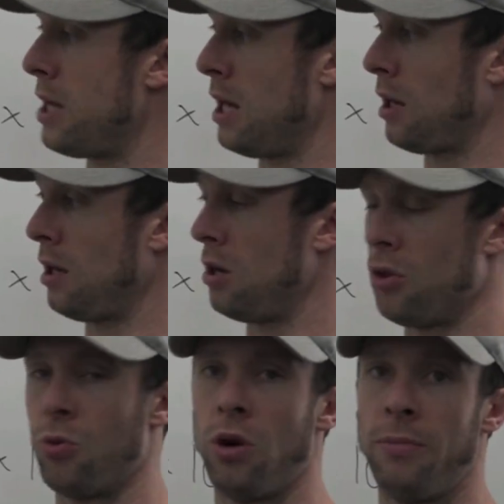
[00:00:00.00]
take
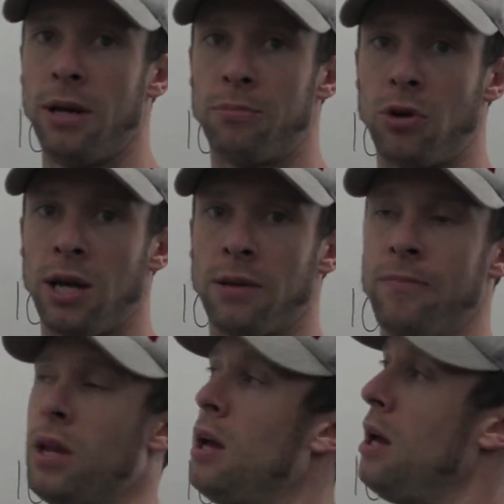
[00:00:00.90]
another one minute break.
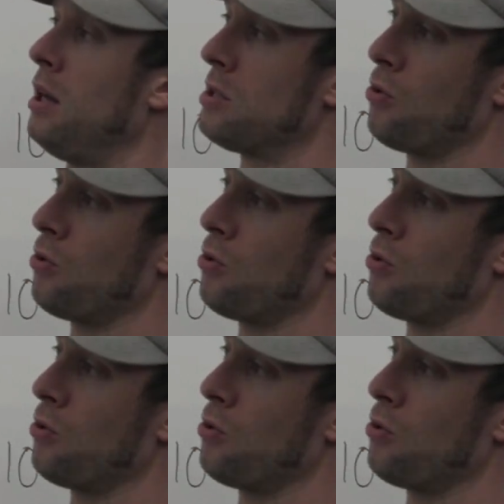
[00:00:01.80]
And it's